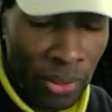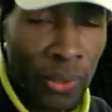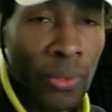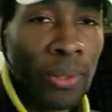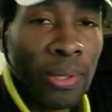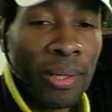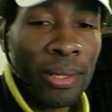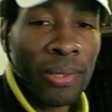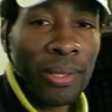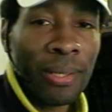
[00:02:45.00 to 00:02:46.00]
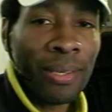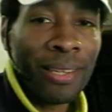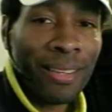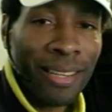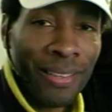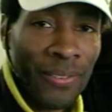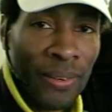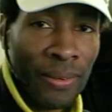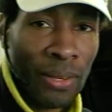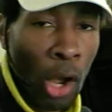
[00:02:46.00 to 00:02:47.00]
is is an, is,
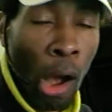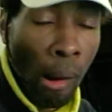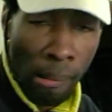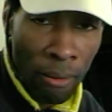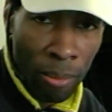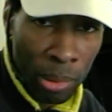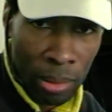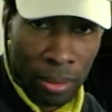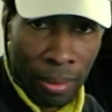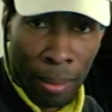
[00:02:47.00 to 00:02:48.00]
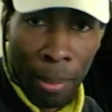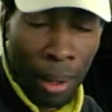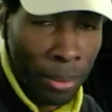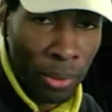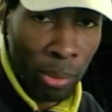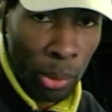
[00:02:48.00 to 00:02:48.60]
is a horrible, abominable